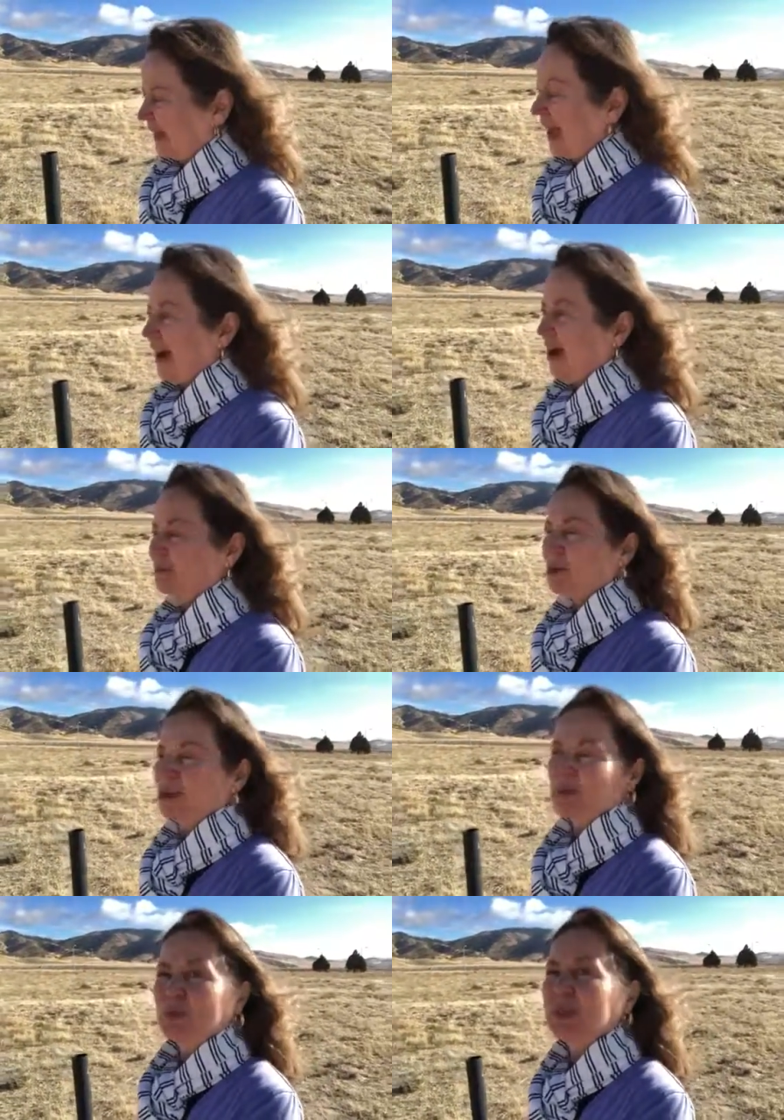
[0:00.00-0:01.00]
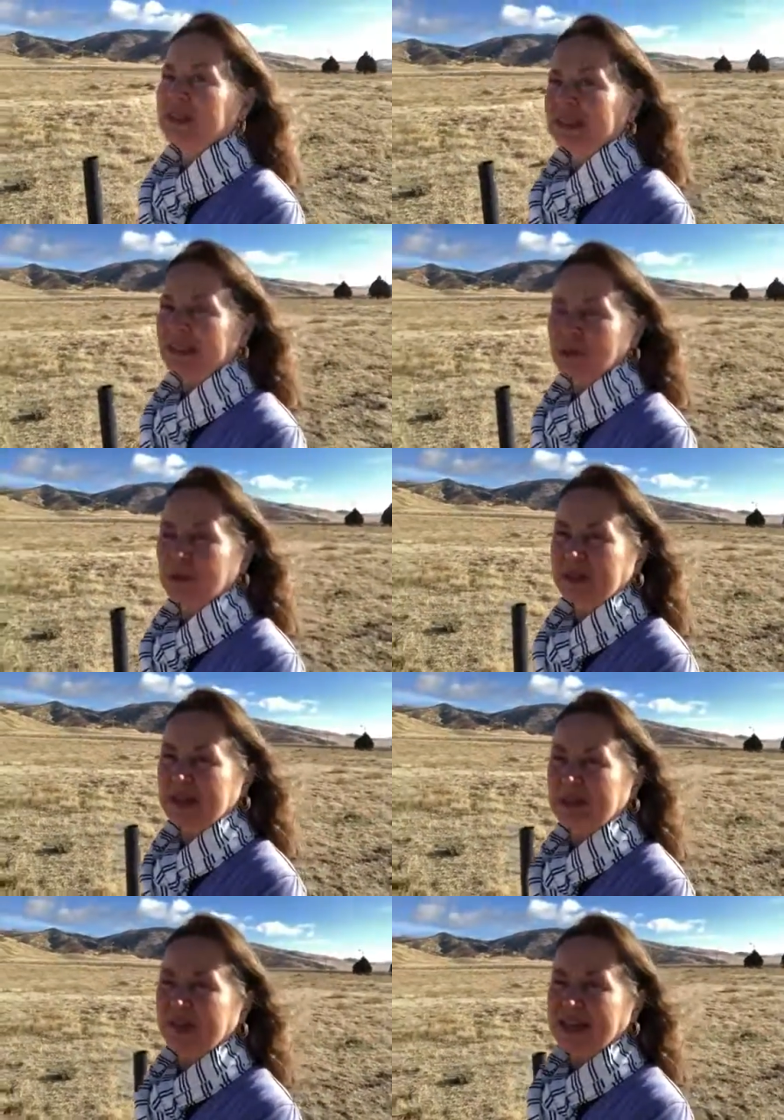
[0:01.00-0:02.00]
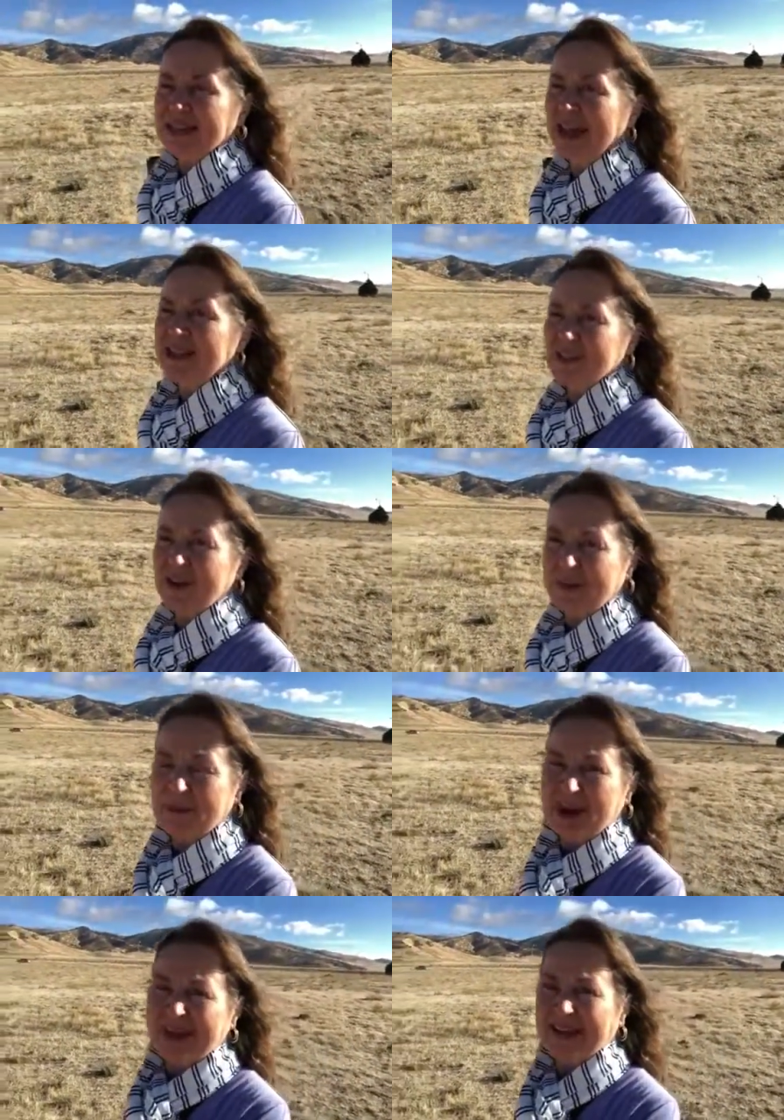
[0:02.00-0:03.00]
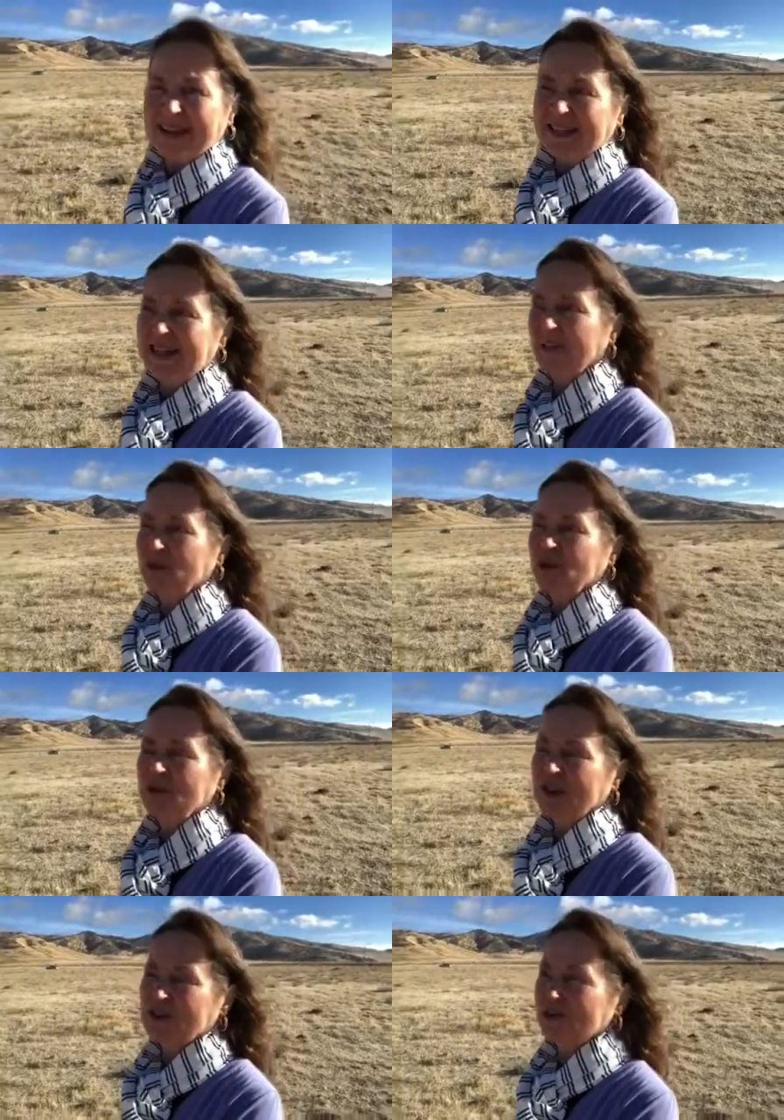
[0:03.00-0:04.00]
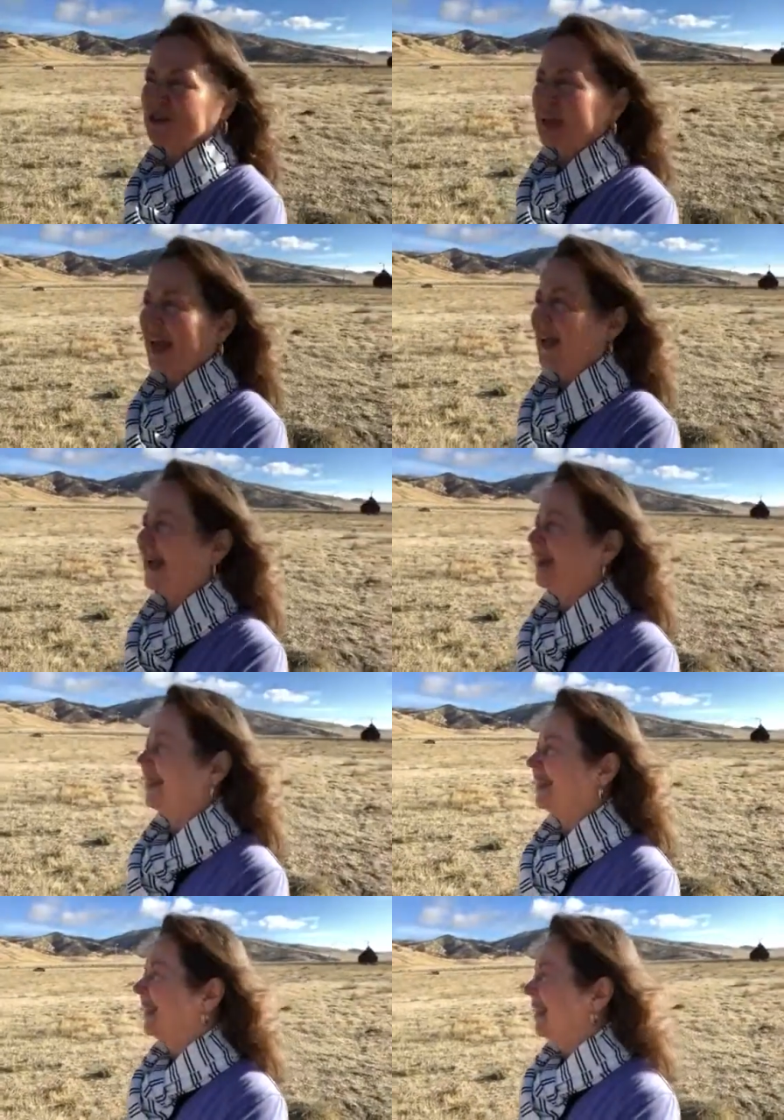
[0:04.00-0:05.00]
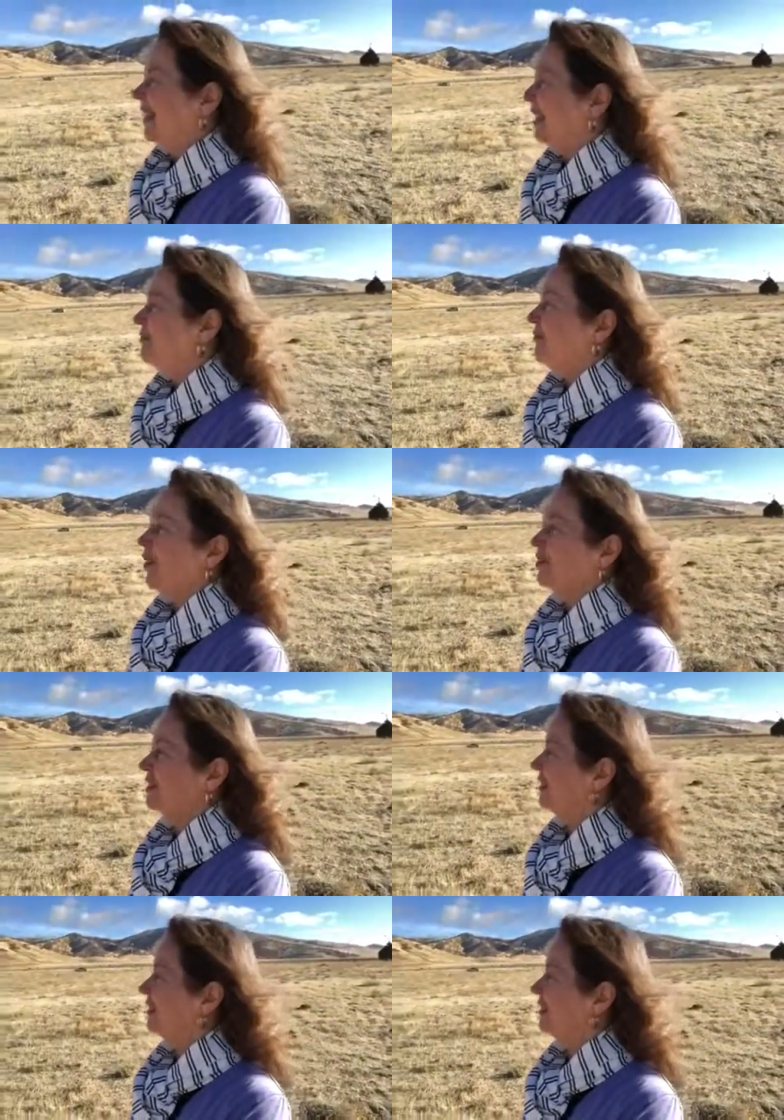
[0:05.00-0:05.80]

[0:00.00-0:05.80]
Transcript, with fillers: yeah, I'm just really, really blessed. I saw my nephew yesterday and he falls